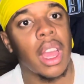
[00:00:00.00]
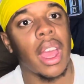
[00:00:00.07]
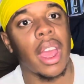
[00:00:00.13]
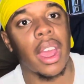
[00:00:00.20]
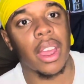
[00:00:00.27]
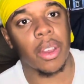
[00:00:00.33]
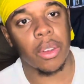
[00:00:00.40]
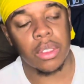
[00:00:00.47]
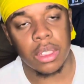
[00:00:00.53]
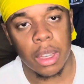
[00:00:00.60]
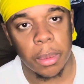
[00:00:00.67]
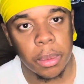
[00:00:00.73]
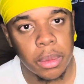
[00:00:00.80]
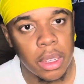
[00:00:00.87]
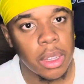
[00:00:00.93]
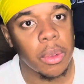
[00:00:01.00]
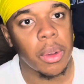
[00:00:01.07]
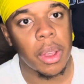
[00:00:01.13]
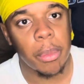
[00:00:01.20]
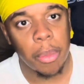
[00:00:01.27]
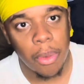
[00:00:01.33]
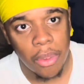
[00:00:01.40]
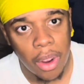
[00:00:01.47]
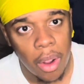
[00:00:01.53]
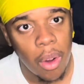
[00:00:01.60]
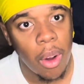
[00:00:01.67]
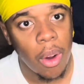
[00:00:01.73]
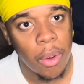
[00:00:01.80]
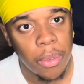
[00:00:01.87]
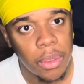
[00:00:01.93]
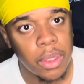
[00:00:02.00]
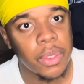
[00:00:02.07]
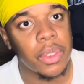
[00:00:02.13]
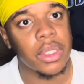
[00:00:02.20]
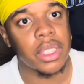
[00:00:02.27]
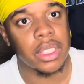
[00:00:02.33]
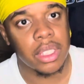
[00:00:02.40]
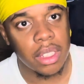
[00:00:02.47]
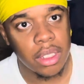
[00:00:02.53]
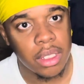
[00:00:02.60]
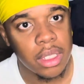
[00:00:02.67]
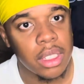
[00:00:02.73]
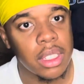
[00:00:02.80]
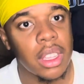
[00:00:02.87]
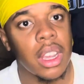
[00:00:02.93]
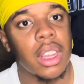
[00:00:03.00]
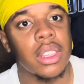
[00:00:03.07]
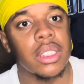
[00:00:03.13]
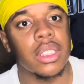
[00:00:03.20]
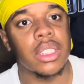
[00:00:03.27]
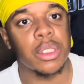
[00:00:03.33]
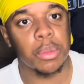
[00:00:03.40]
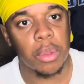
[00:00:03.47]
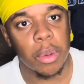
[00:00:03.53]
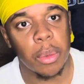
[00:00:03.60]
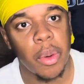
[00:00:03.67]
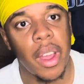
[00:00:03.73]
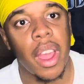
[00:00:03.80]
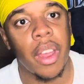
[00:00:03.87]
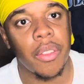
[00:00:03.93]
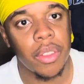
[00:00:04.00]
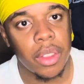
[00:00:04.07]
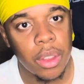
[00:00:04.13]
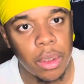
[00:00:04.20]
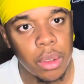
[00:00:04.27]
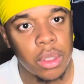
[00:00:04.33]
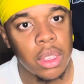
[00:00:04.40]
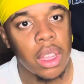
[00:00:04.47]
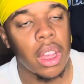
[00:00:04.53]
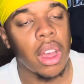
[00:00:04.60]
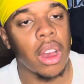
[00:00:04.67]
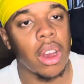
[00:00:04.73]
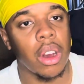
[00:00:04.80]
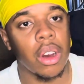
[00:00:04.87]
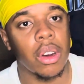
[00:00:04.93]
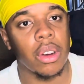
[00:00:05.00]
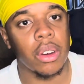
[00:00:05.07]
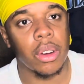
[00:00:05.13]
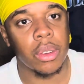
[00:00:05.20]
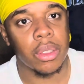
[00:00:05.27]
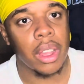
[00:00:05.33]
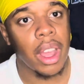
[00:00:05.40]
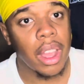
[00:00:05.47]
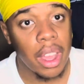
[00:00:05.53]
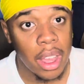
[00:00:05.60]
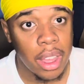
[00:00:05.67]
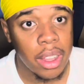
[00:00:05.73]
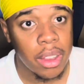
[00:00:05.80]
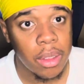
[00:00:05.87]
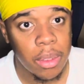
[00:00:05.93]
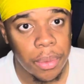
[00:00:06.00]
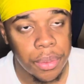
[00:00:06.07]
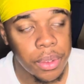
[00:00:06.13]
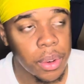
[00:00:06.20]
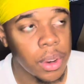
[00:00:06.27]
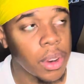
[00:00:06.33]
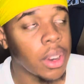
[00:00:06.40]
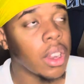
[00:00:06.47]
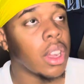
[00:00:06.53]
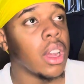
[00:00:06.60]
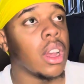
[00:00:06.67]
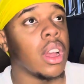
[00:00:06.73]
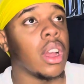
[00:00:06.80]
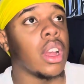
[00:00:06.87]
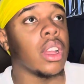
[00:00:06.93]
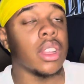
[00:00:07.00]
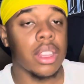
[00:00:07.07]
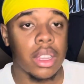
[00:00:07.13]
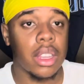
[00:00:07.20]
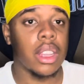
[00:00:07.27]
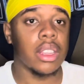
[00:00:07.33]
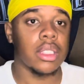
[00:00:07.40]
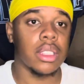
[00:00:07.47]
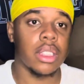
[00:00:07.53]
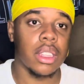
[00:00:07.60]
And Kristaps Porzingis, where he provided offense for the Celtics to explore more avenues on that end of the floor. This